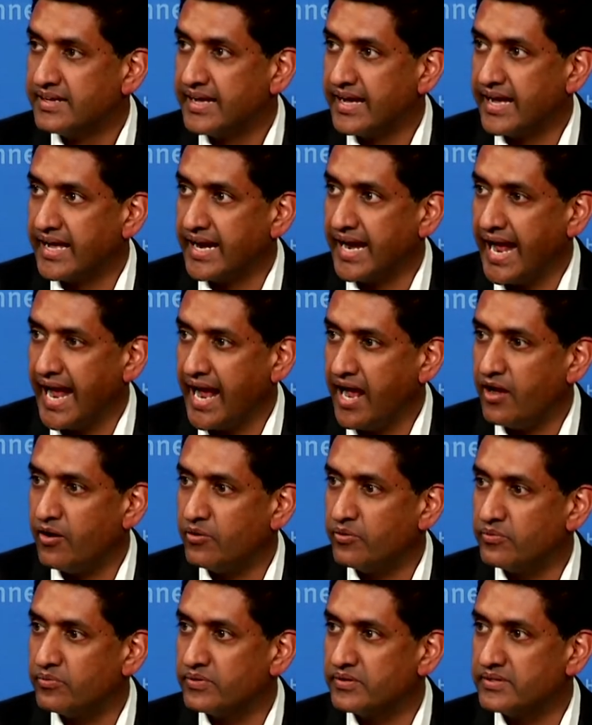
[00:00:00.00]
and
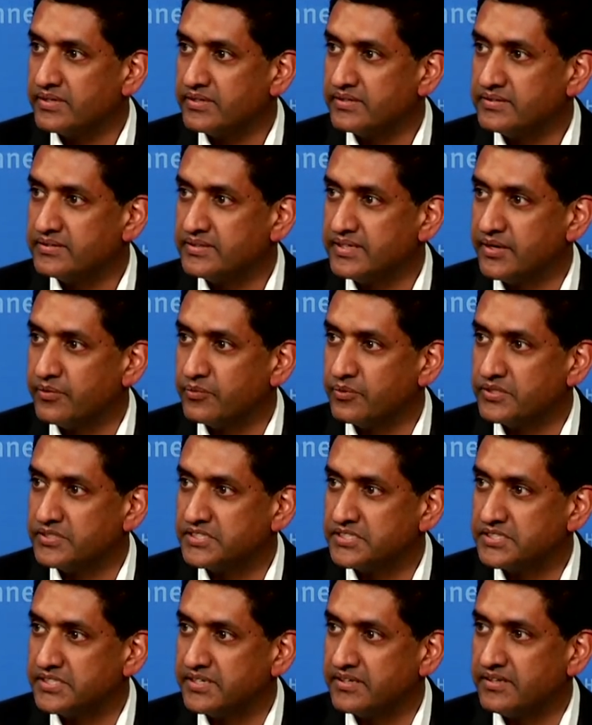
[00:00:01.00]
how it was
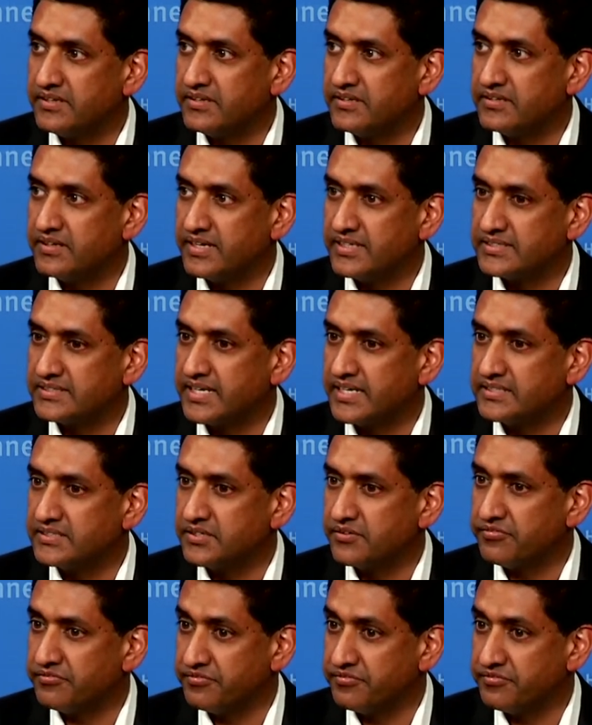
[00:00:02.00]
still a sense of